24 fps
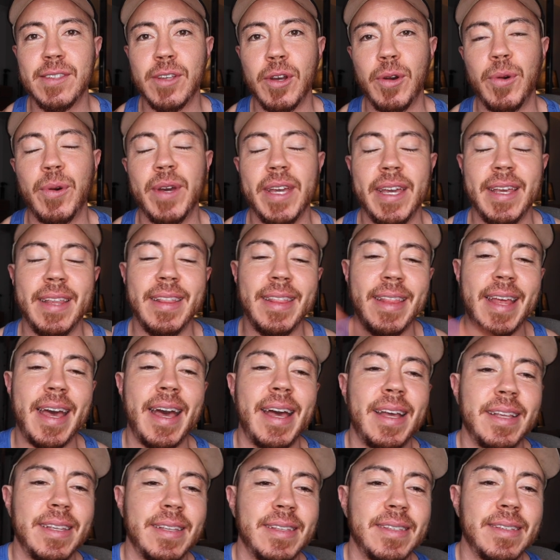So in
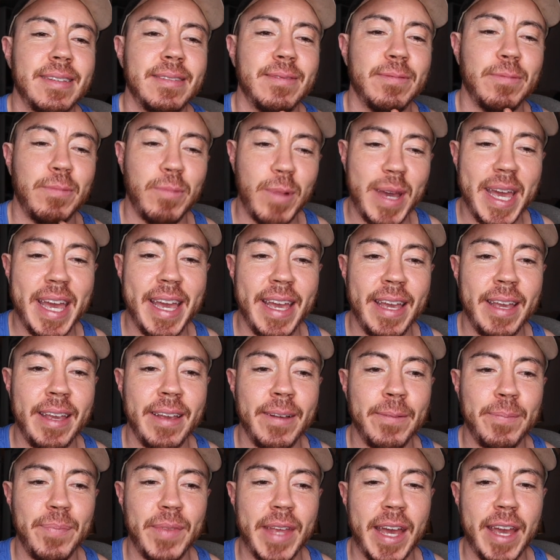that
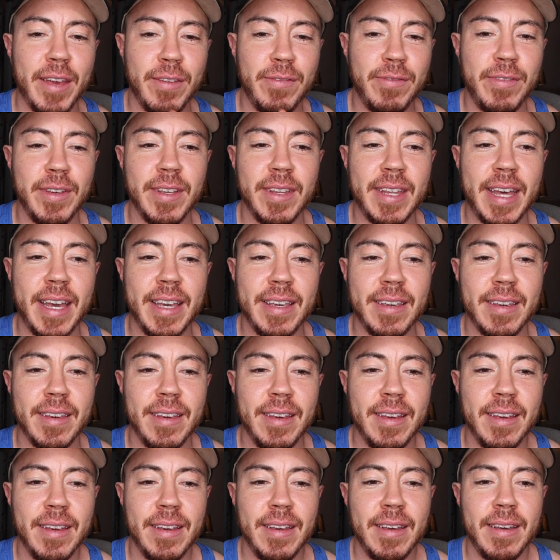way, I feel like
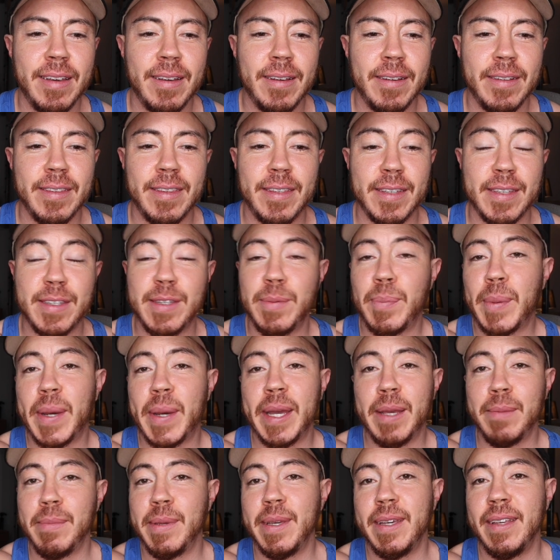
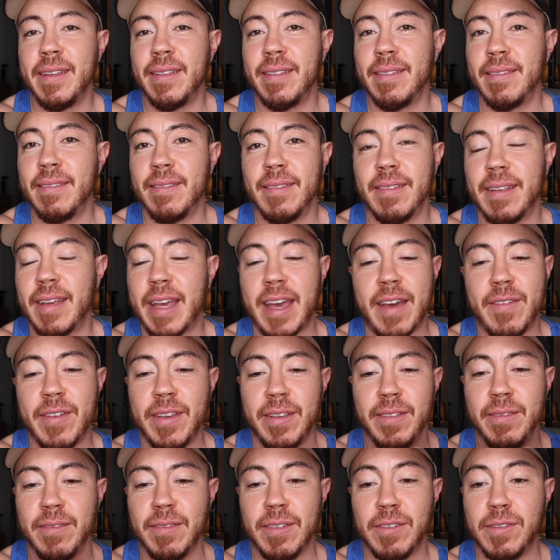despite
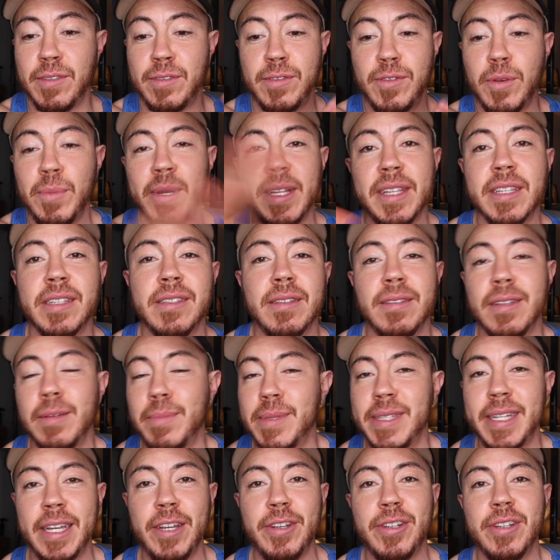having so many
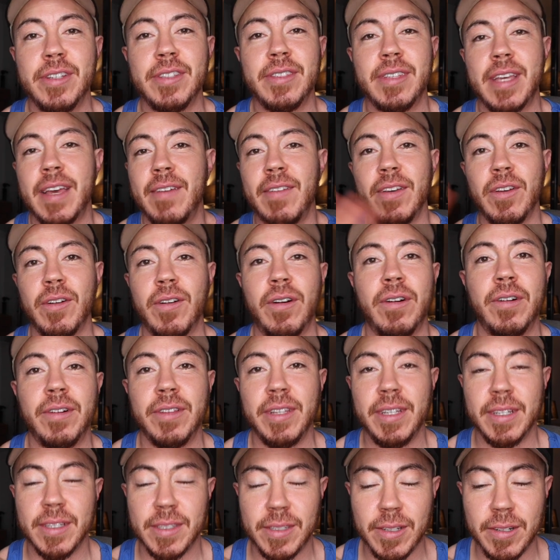limitations, having all
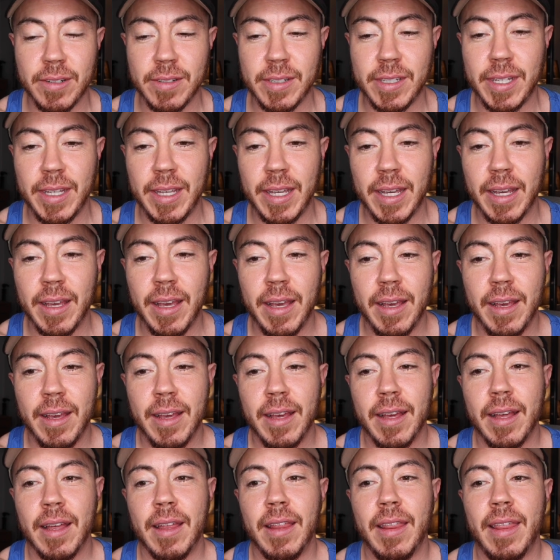the uncertainty,
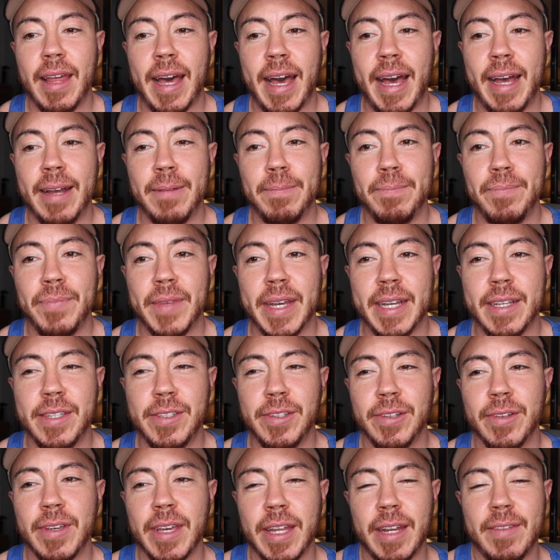that I
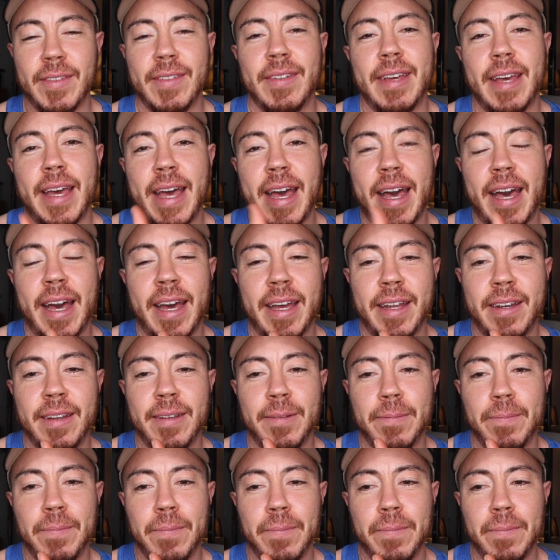still kind of I
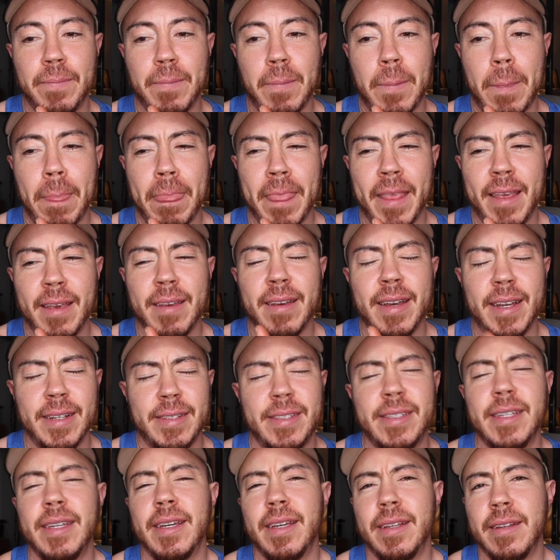
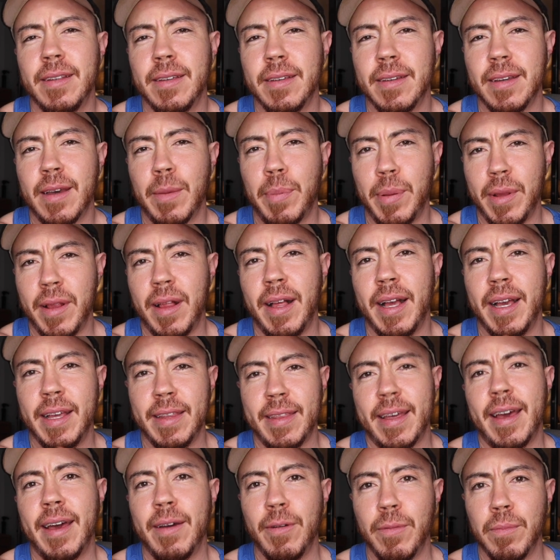did apply
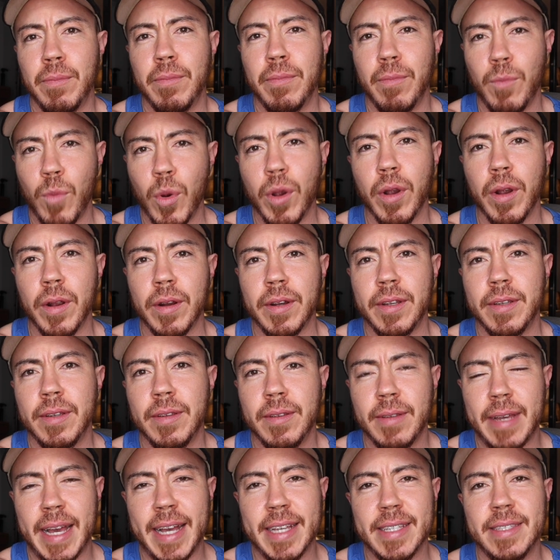that word
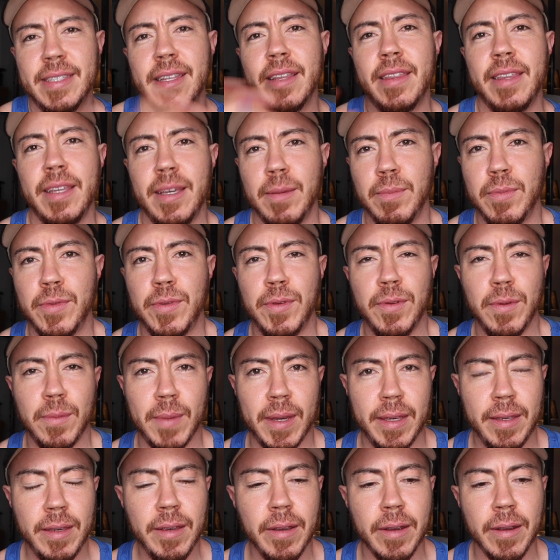as the theme to
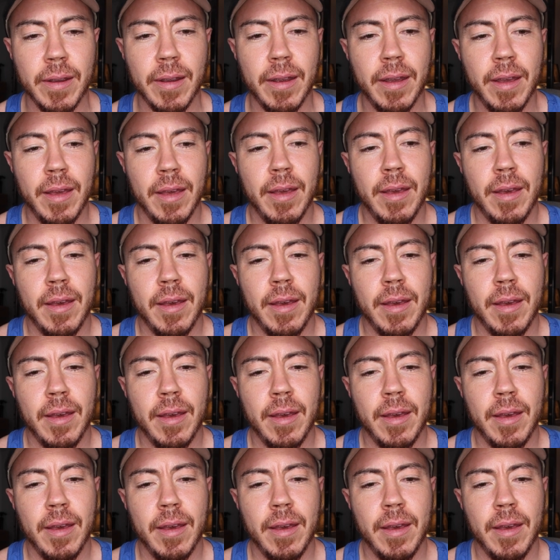my year.